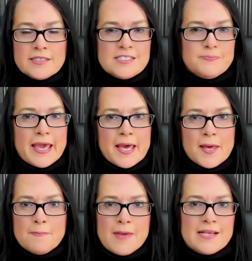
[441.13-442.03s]

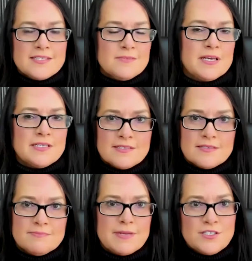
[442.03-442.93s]
spam
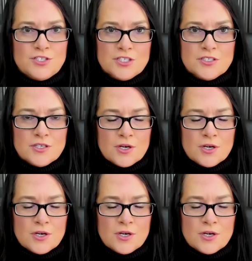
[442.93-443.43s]
SMS messages,